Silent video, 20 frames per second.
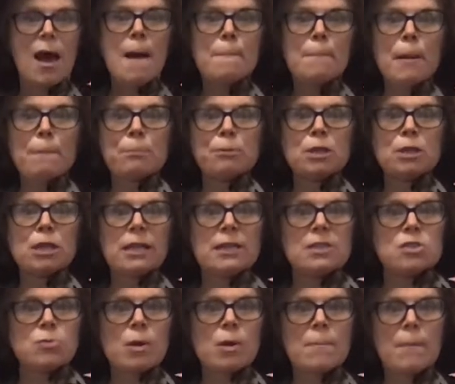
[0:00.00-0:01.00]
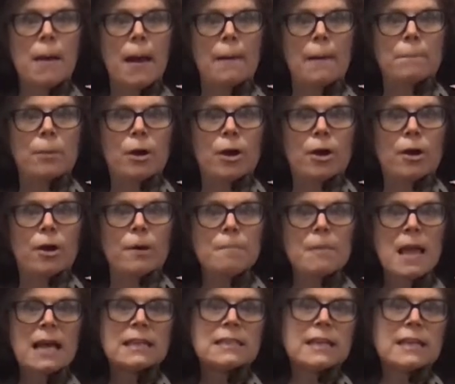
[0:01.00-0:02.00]
But please remember,
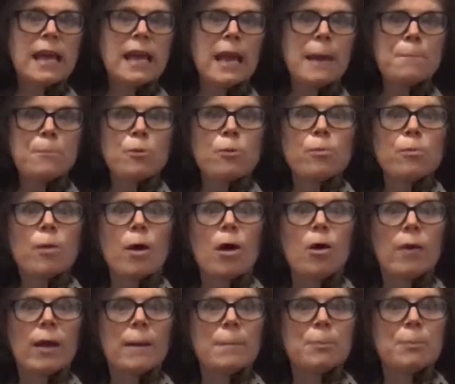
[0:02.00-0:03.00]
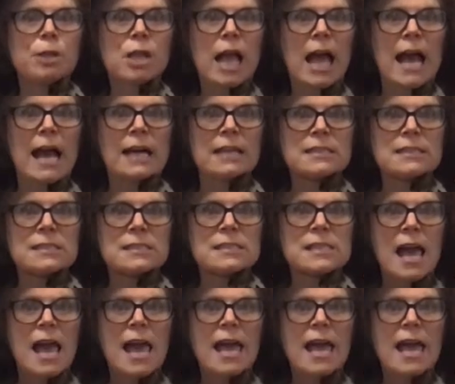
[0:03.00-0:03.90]
keep growing plants